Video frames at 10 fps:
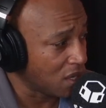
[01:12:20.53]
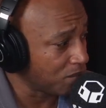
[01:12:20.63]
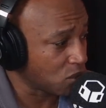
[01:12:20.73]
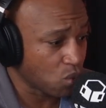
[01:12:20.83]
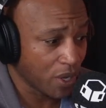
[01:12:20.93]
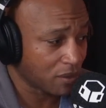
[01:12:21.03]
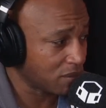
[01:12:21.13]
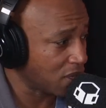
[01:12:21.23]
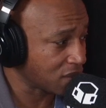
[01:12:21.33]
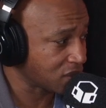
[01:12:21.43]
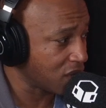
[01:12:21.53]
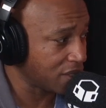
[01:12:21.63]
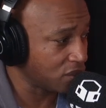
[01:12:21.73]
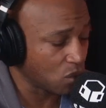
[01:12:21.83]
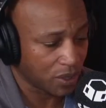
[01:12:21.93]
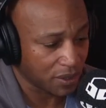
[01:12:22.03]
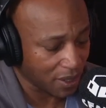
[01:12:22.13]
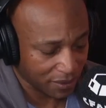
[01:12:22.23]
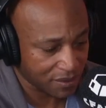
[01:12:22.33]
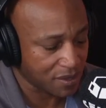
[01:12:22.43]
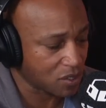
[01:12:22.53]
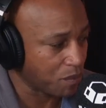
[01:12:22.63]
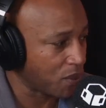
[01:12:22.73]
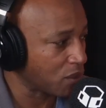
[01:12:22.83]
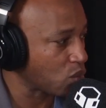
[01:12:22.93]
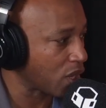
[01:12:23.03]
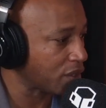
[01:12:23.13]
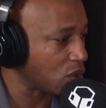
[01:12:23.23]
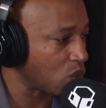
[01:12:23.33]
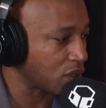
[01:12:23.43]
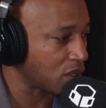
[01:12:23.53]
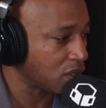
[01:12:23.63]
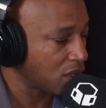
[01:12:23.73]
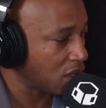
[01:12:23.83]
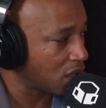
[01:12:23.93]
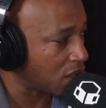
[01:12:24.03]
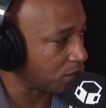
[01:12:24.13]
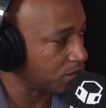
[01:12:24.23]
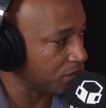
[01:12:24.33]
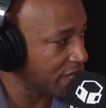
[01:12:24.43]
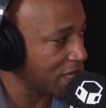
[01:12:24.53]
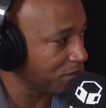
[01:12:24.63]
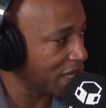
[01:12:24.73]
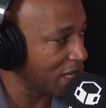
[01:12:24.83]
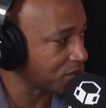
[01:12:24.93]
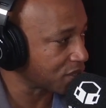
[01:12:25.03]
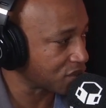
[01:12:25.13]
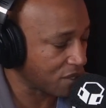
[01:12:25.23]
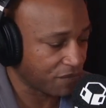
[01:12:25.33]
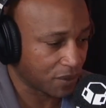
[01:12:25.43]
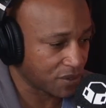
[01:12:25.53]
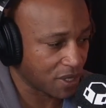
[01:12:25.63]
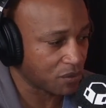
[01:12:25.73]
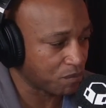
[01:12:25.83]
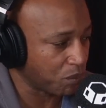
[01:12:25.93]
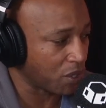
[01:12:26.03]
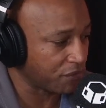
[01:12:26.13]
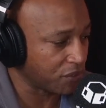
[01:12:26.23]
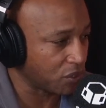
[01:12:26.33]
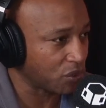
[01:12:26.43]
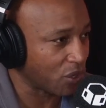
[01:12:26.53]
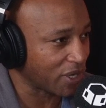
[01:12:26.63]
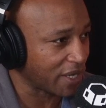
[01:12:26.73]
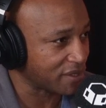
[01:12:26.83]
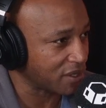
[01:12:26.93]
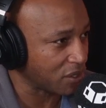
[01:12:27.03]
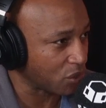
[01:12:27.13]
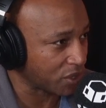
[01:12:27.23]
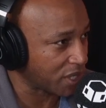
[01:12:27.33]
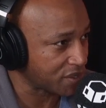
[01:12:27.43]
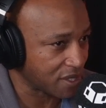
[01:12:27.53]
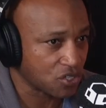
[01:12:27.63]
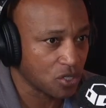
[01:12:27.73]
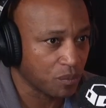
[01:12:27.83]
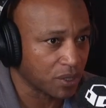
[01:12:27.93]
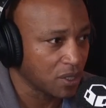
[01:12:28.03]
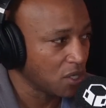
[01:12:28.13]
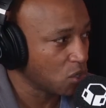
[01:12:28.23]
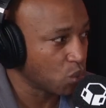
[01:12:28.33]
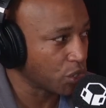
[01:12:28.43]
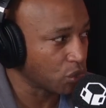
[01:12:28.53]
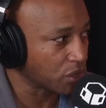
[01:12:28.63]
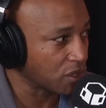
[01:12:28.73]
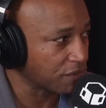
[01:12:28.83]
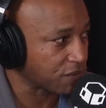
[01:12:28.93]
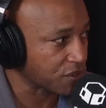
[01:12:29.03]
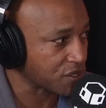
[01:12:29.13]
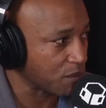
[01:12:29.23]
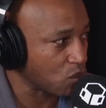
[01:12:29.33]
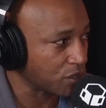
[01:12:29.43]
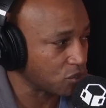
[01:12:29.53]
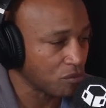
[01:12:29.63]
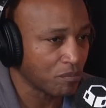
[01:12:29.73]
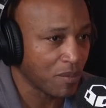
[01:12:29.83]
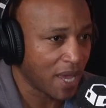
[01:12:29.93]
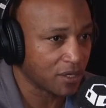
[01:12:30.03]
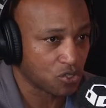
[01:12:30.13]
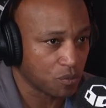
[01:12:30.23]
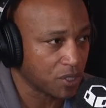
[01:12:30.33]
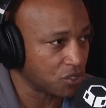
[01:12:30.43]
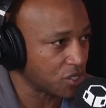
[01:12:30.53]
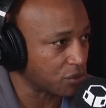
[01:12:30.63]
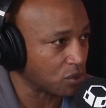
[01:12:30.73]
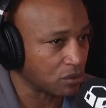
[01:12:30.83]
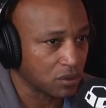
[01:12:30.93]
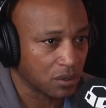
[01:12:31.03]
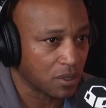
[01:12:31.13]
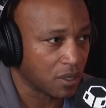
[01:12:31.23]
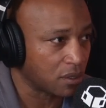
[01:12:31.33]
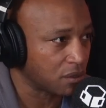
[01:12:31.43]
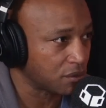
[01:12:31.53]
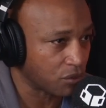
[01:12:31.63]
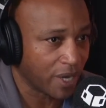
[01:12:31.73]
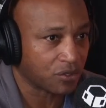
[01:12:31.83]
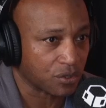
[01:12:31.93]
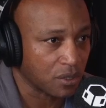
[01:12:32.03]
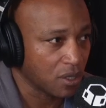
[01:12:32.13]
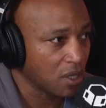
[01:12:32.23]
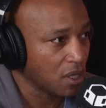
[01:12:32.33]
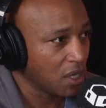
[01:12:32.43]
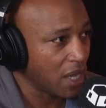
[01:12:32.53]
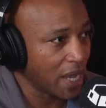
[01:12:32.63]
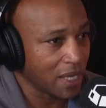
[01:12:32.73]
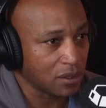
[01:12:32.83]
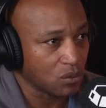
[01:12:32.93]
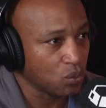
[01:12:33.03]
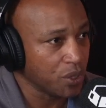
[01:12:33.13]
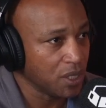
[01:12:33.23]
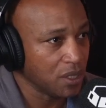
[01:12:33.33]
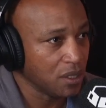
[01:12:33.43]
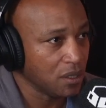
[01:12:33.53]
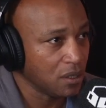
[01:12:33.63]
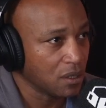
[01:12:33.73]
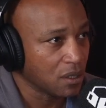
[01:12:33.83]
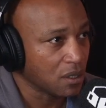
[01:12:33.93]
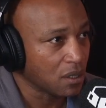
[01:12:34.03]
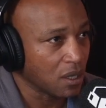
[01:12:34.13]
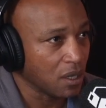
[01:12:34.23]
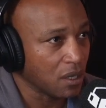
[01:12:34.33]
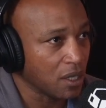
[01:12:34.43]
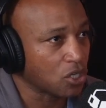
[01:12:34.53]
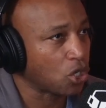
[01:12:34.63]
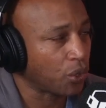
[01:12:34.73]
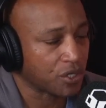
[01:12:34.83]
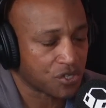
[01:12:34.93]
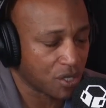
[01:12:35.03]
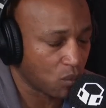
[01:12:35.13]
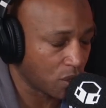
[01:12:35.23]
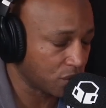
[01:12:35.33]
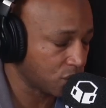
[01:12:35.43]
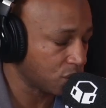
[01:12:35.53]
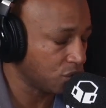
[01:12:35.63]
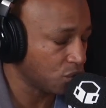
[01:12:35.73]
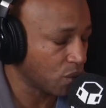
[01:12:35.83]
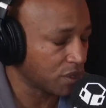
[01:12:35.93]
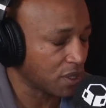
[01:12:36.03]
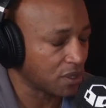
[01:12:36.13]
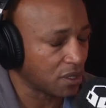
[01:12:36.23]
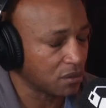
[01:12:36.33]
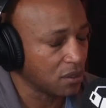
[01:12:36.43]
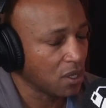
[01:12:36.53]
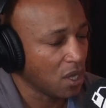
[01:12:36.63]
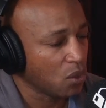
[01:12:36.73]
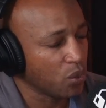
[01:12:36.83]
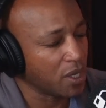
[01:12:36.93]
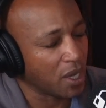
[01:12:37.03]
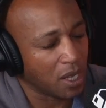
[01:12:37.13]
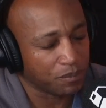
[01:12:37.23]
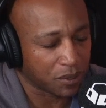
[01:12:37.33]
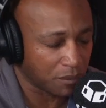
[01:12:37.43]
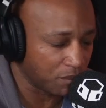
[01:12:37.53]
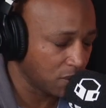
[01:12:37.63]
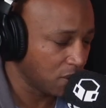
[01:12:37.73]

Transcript: Quick aside note, and this is a part where I don't want to name names and stuff because I was part of an organization, but we're looking for someone to manage to be a general director. And we encouraged someone to do it, and then we helped him.